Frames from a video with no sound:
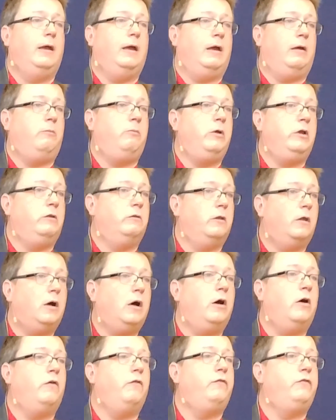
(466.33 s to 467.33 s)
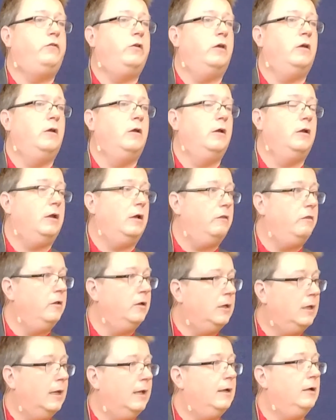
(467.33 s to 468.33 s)
and be loved in the
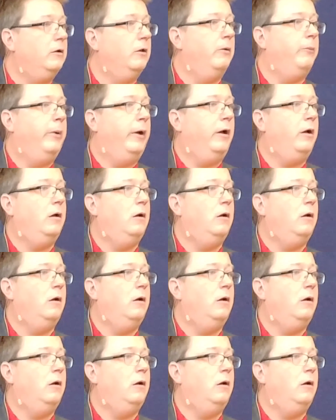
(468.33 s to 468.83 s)
kingdom.